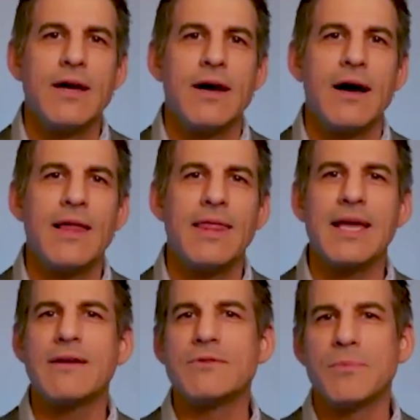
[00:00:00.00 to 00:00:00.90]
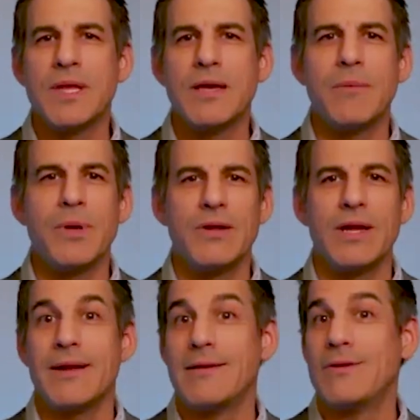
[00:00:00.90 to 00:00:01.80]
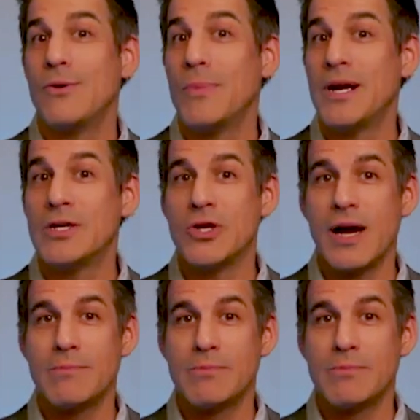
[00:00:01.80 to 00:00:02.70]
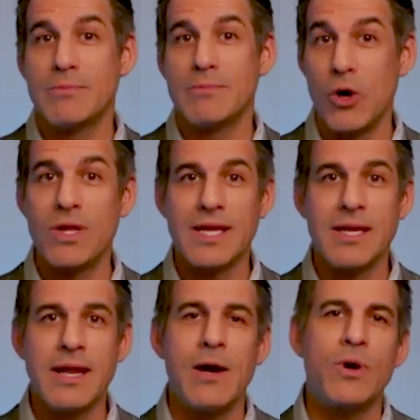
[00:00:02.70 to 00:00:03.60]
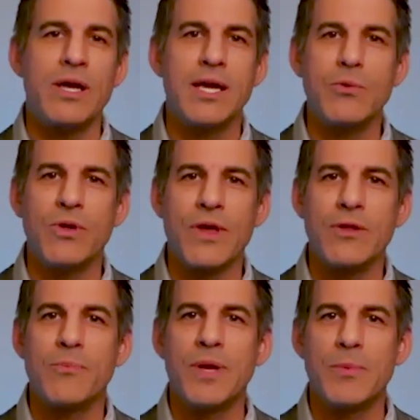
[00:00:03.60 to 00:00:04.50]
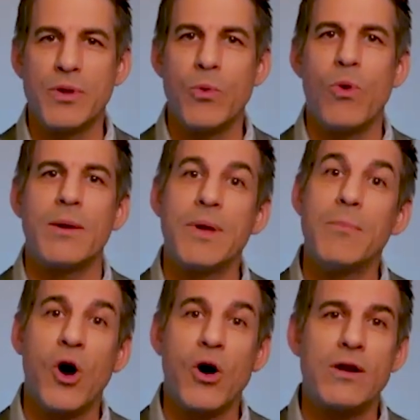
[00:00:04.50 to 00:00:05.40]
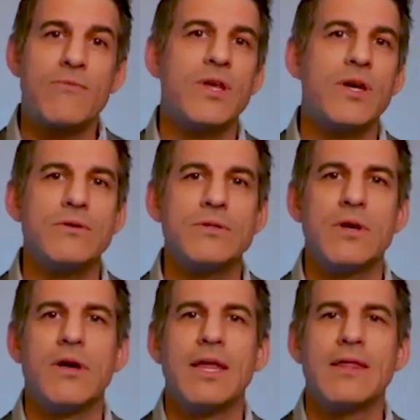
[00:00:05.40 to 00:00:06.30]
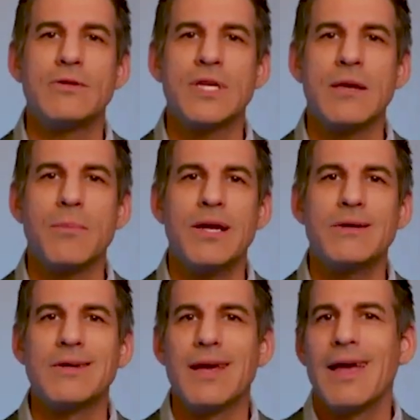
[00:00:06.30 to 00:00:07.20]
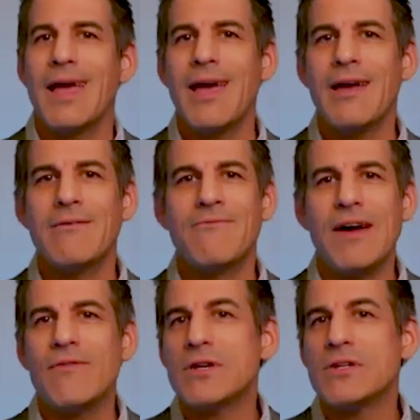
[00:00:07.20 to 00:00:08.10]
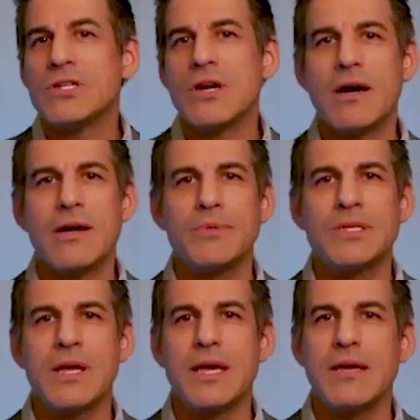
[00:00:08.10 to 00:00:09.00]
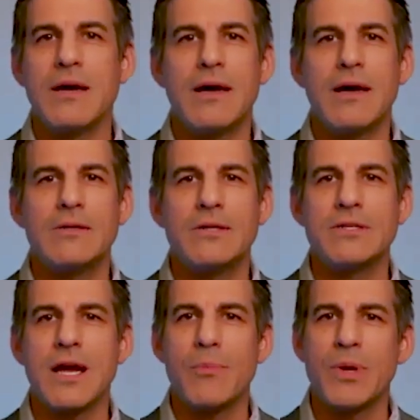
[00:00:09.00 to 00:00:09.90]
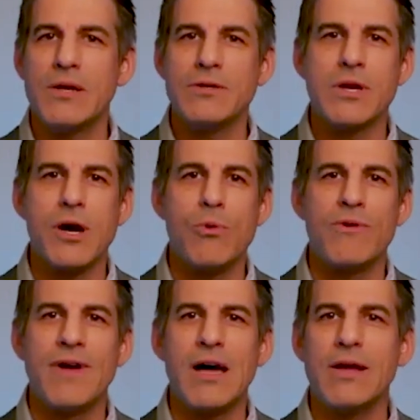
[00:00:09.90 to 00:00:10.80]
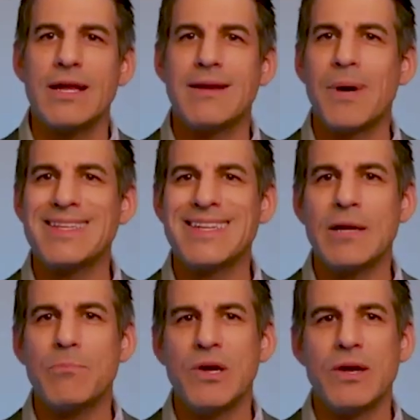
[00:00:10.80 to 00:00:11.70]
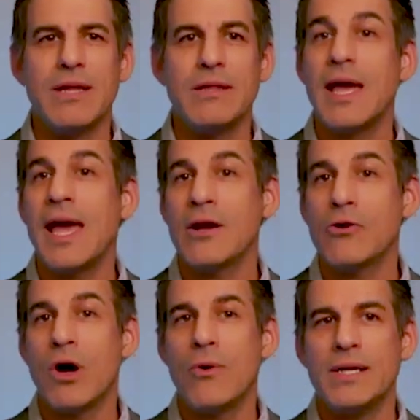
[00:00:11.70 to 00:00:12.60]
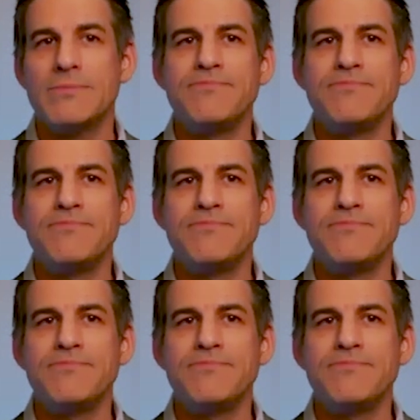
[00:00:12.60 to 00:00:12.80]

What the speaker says: That gives them the ability to do a better job sort of locally networking with other people that want to be part of those incubators. And 500 startups, they just a couple years ago were valued at about 10 billion and growing.